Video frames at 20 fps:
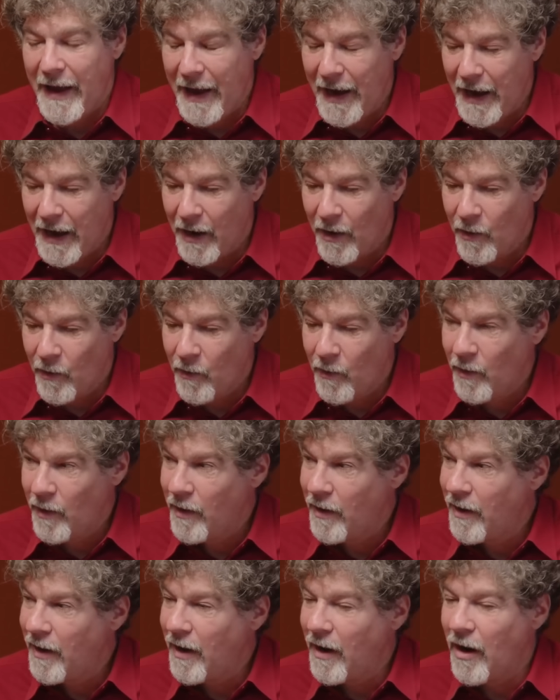How,
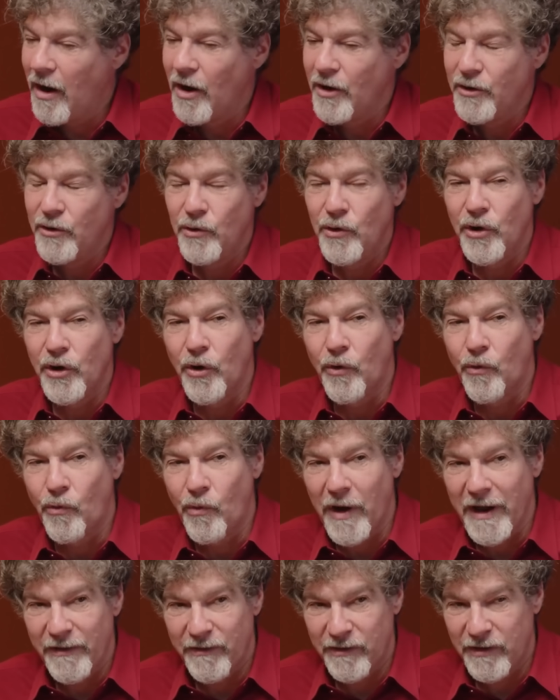accepted. are you going to
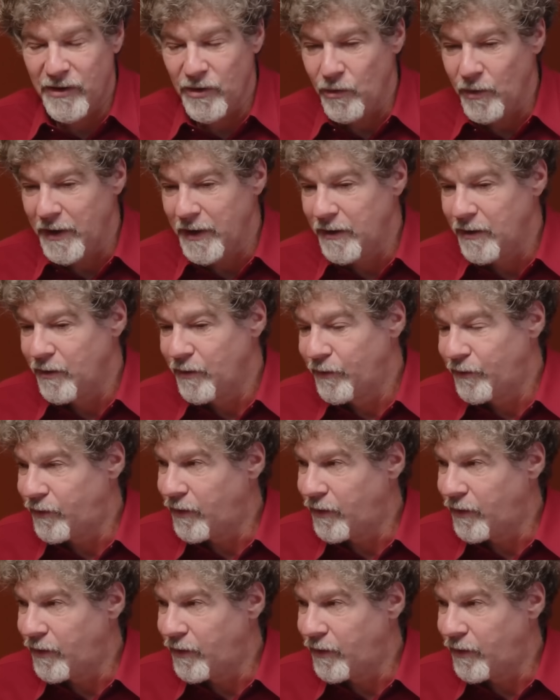rescue it